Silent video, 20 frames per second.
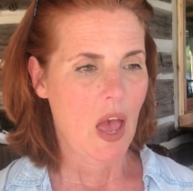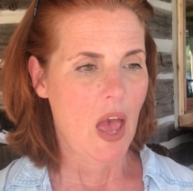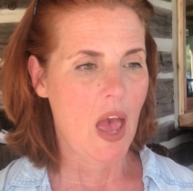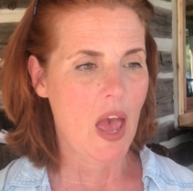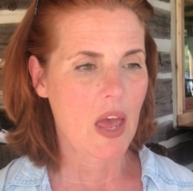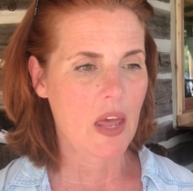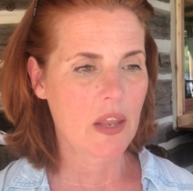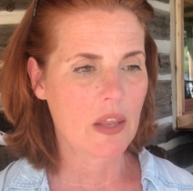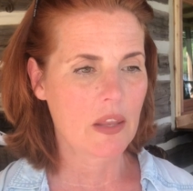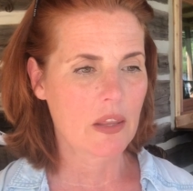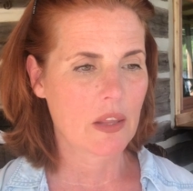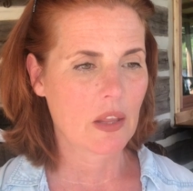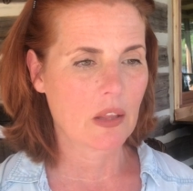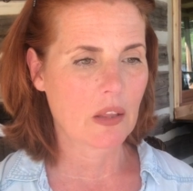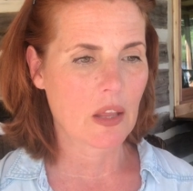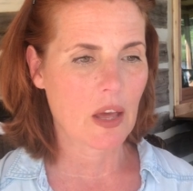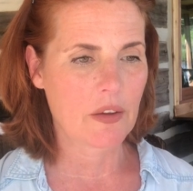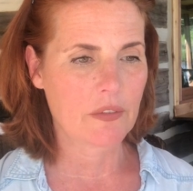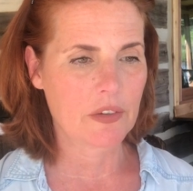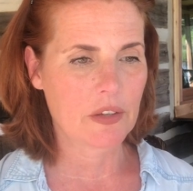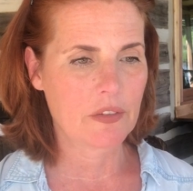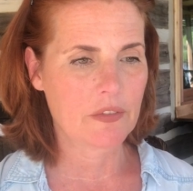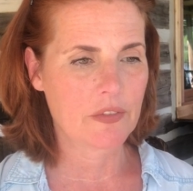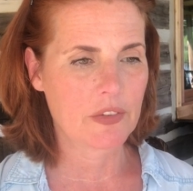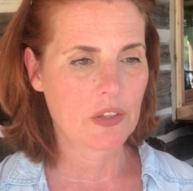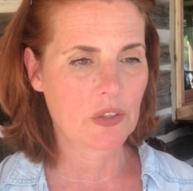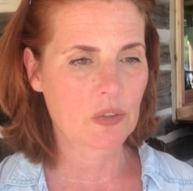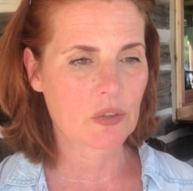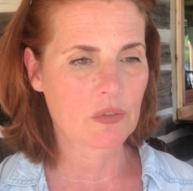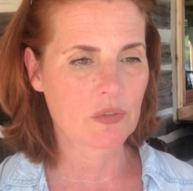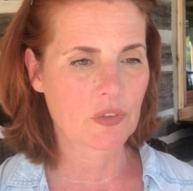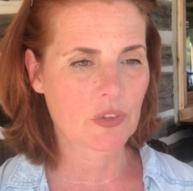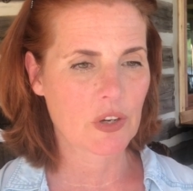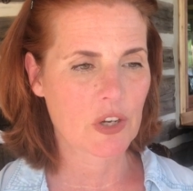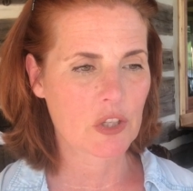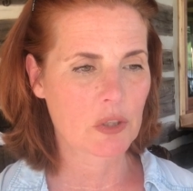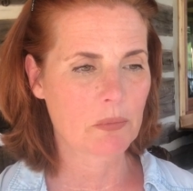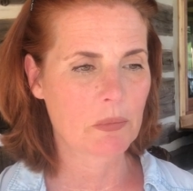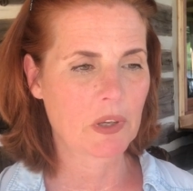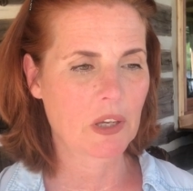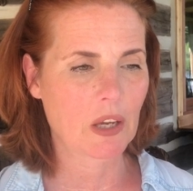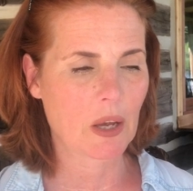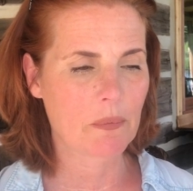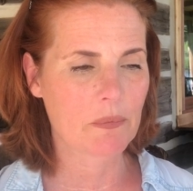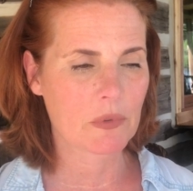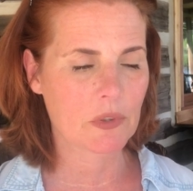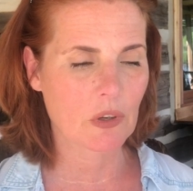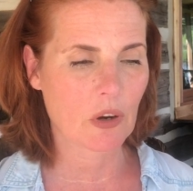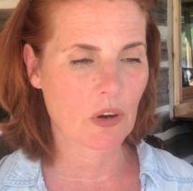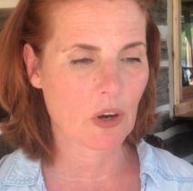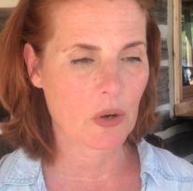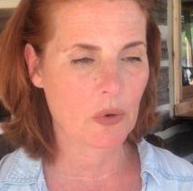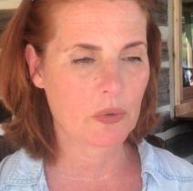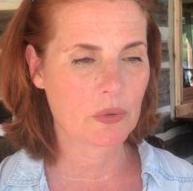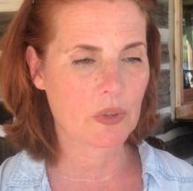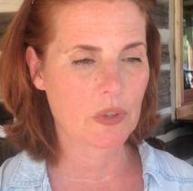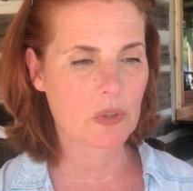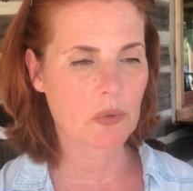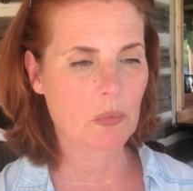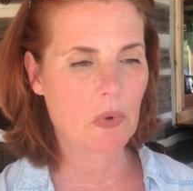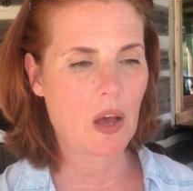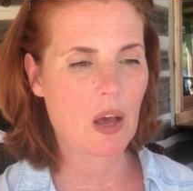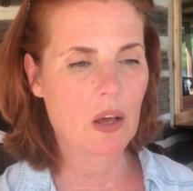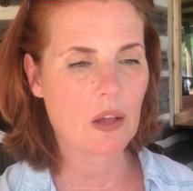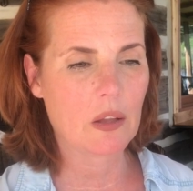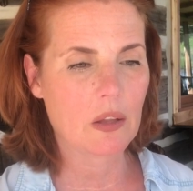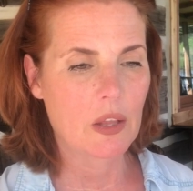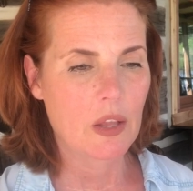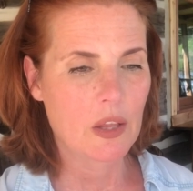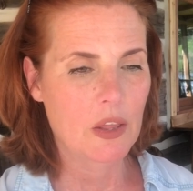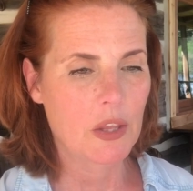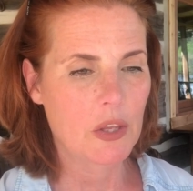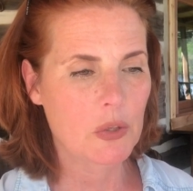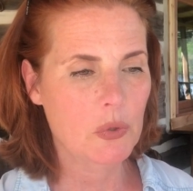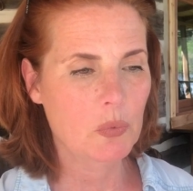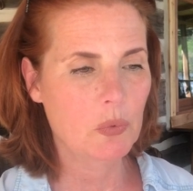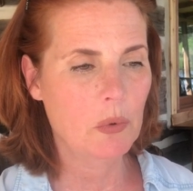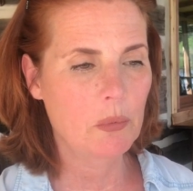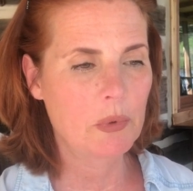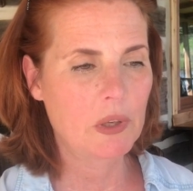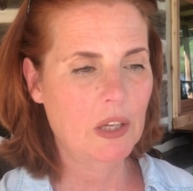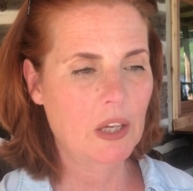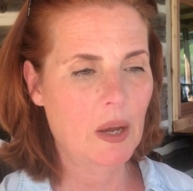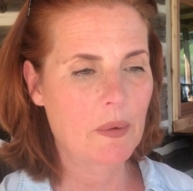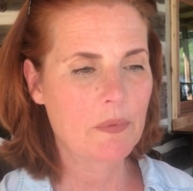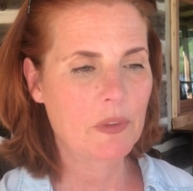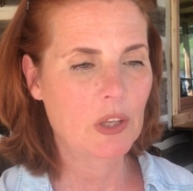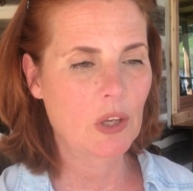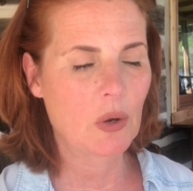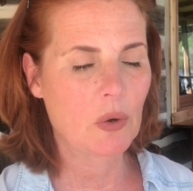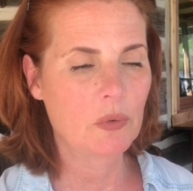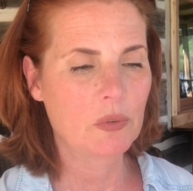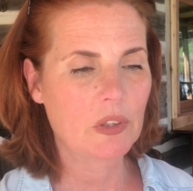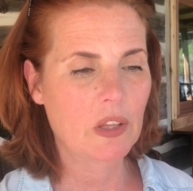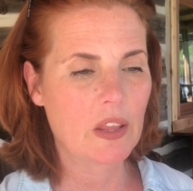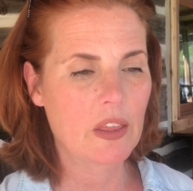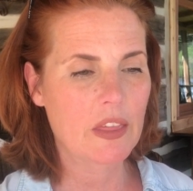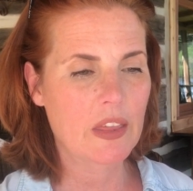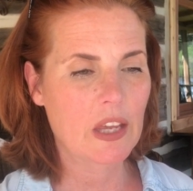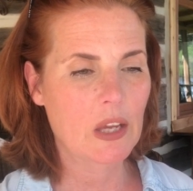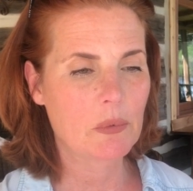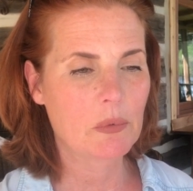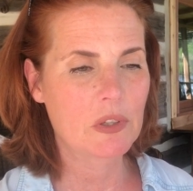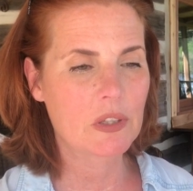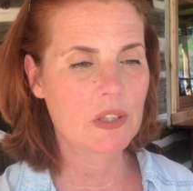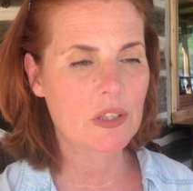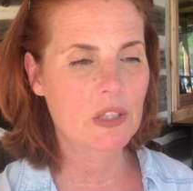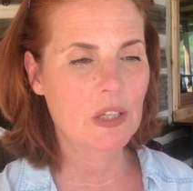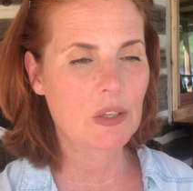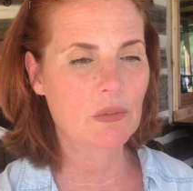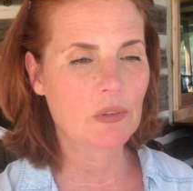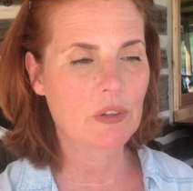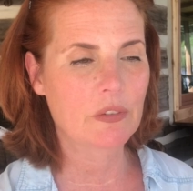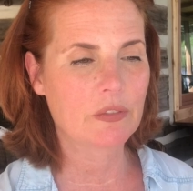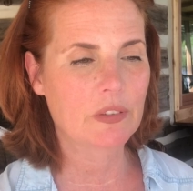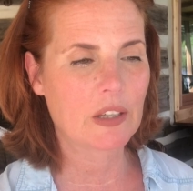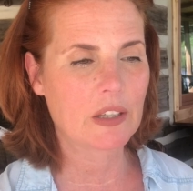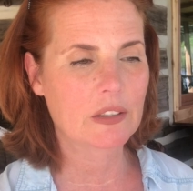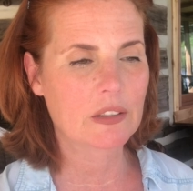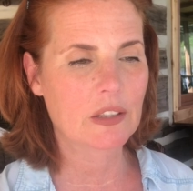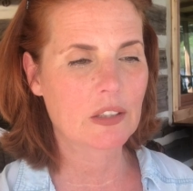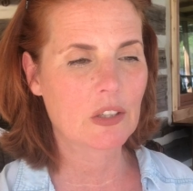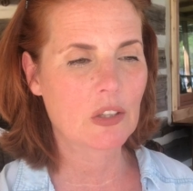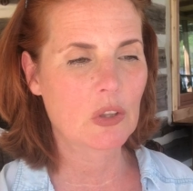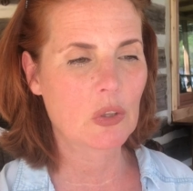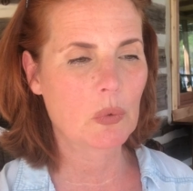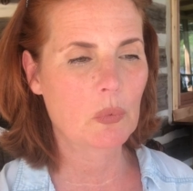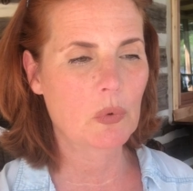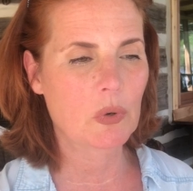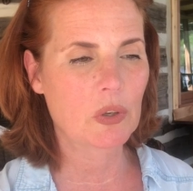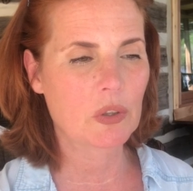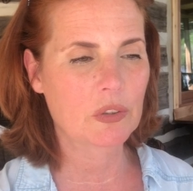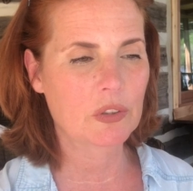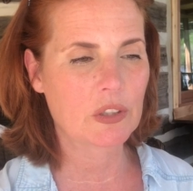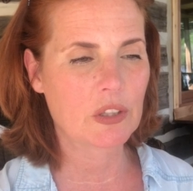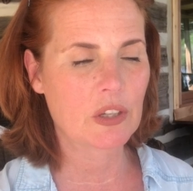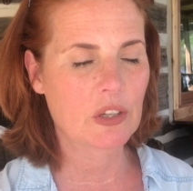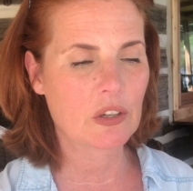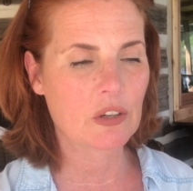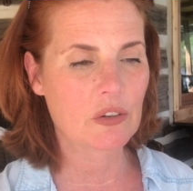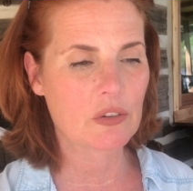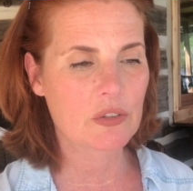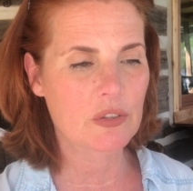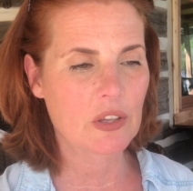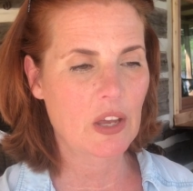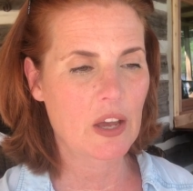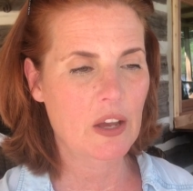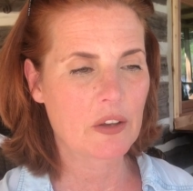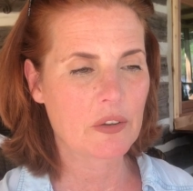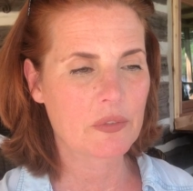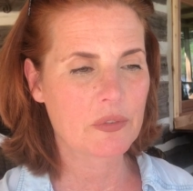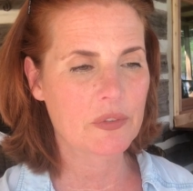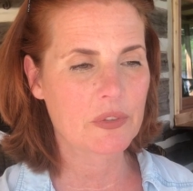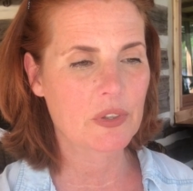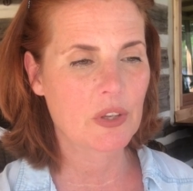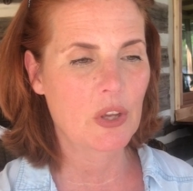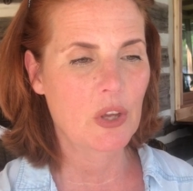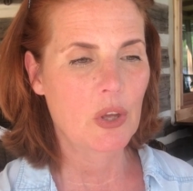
And the love he feels for us becomes our own as well. This will become the only thing we see reflected in the world and in ourselves.